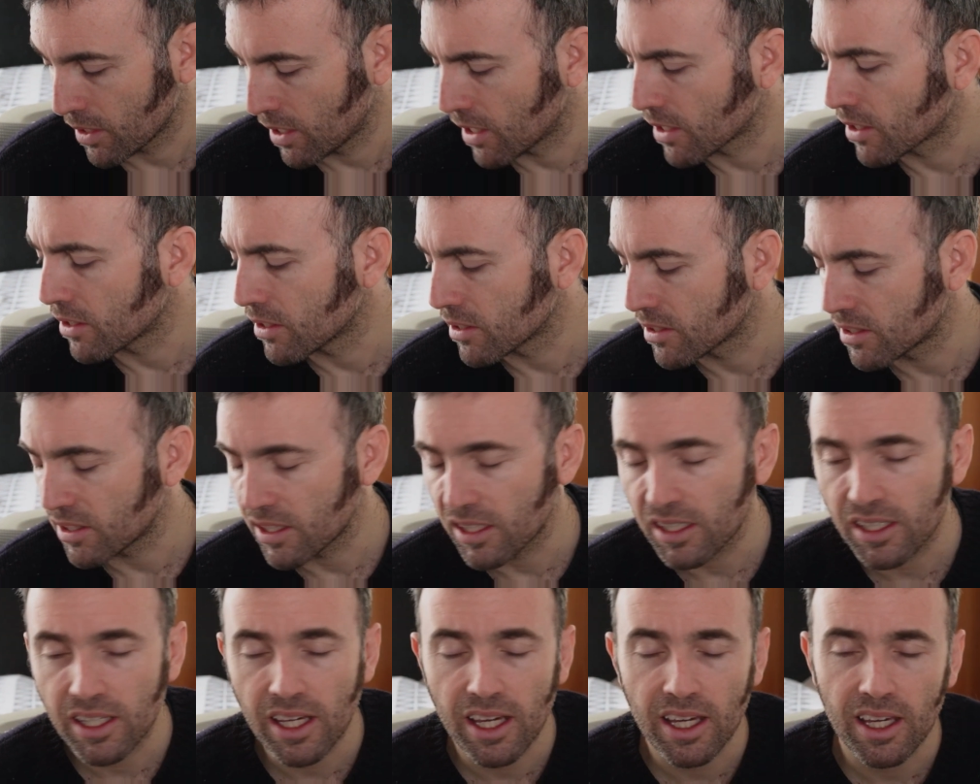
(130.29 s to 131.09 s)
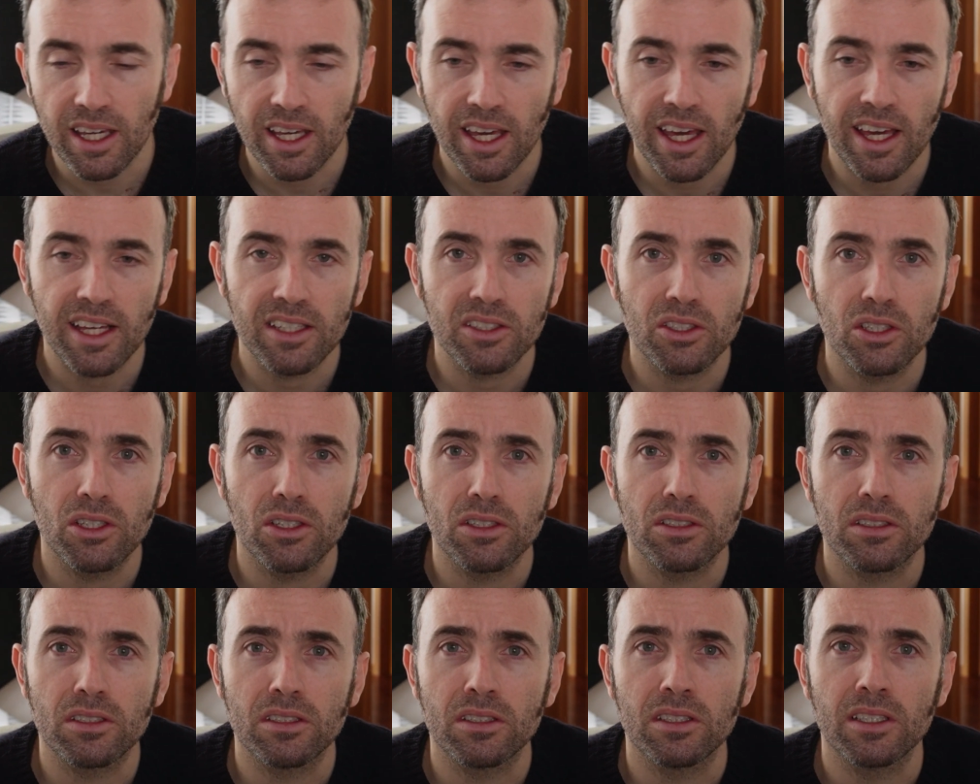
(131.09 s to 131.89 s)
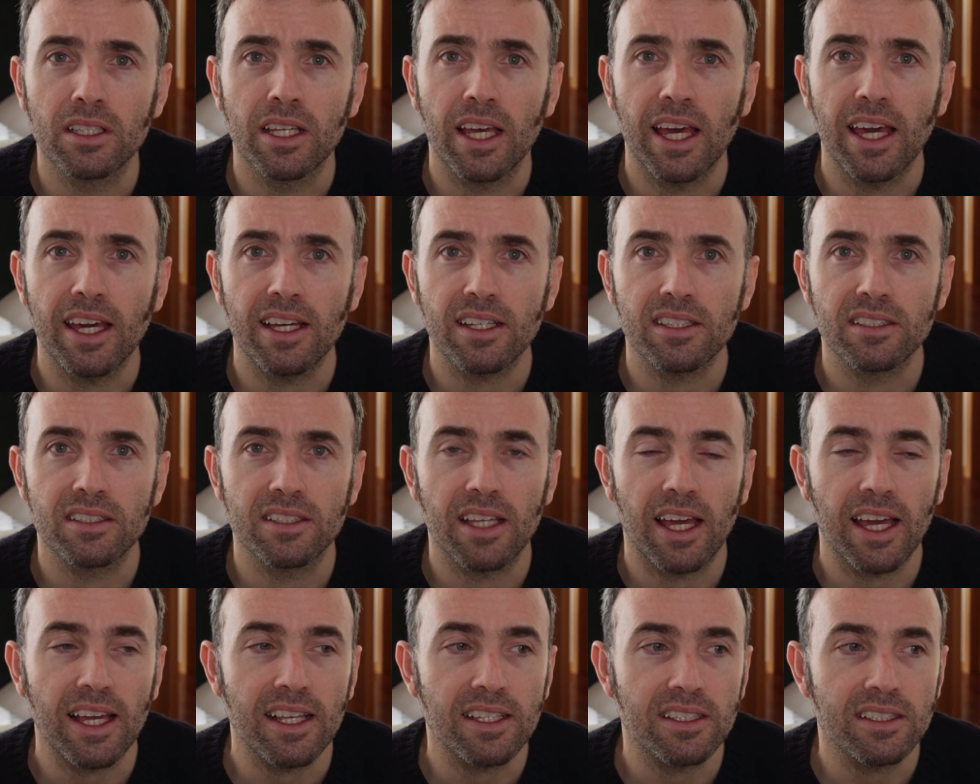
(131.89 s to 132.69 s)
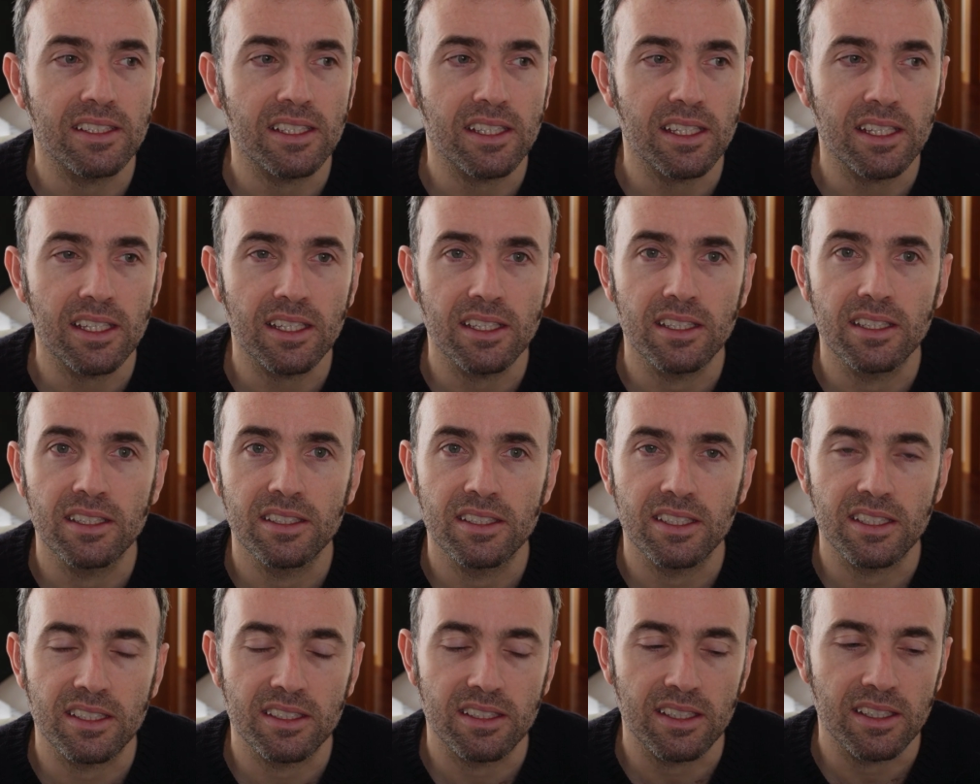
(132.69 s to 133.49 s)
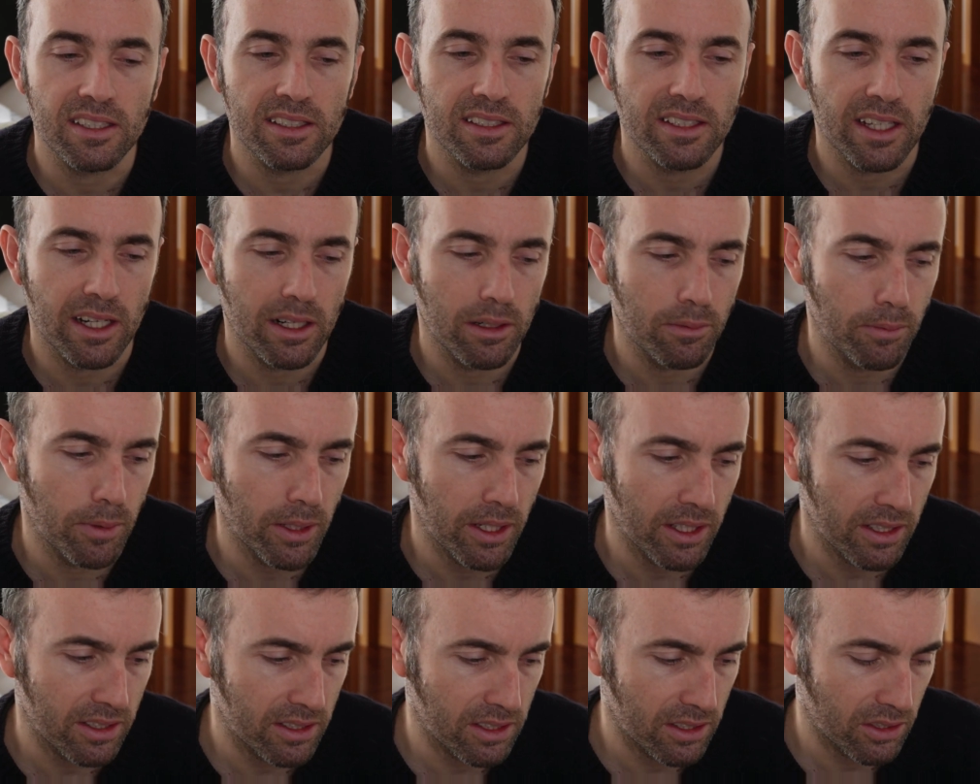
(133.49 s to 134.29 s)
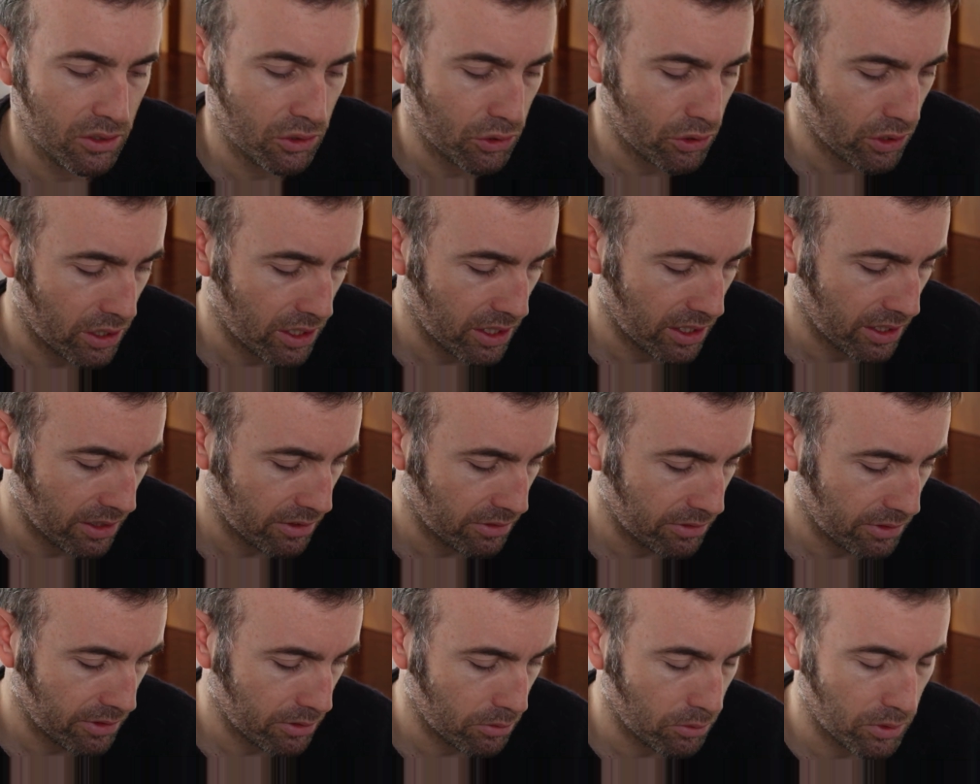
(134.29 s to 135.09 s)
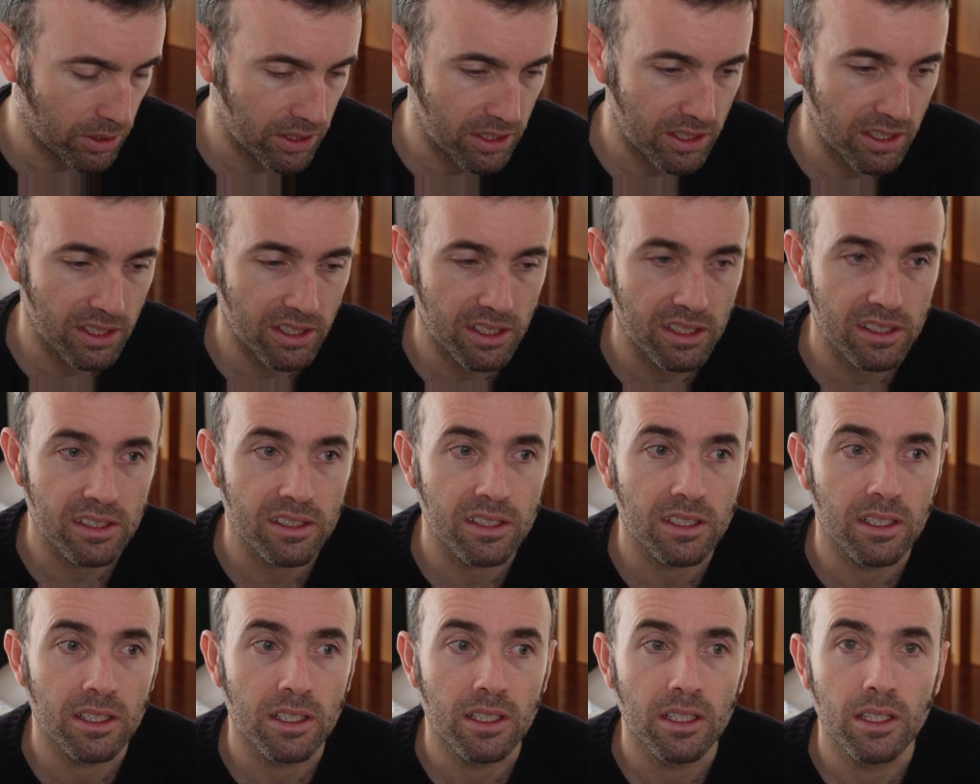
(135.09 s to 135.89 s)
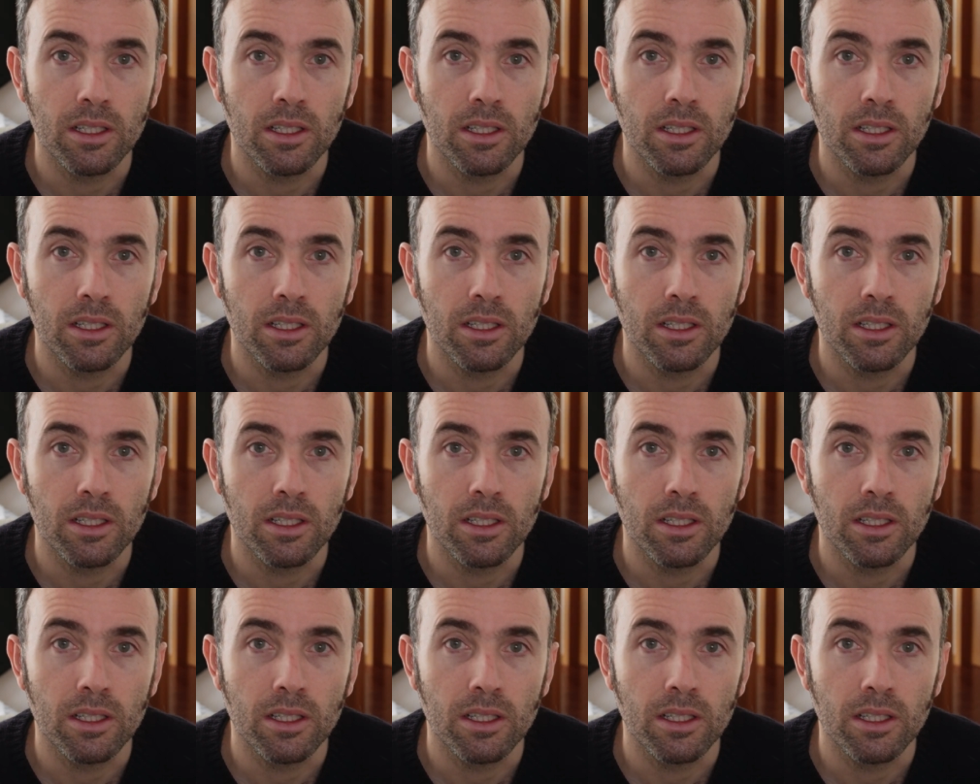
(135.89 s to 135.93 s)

got a Seagate Exos X18 16 terabyte drive, which is